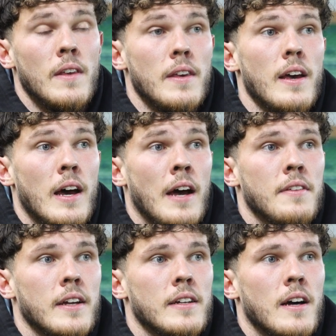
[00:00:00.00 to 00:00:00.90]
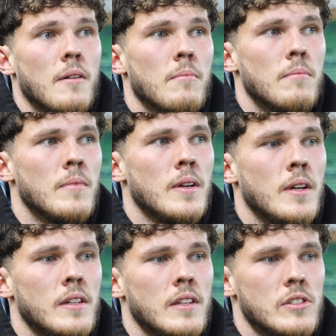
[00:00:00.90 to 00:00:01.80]
Yeah, I think
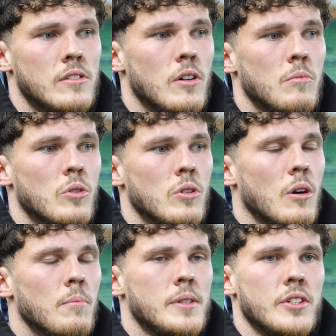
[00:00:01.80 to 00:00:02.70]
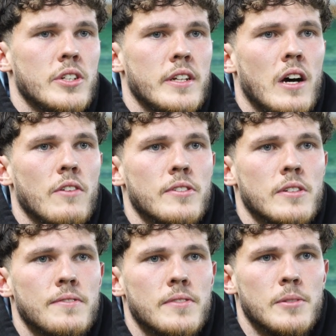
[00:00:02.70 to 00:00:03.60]
there's a lot more competition now
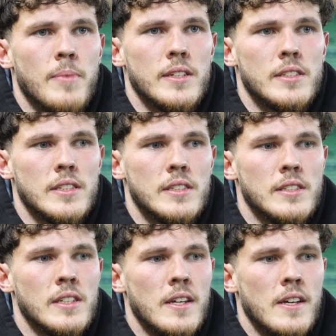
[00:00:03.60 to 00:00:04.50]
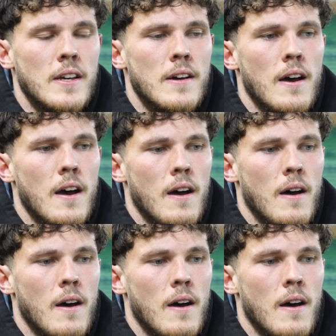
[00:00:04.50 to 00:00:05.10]
for spaces. There's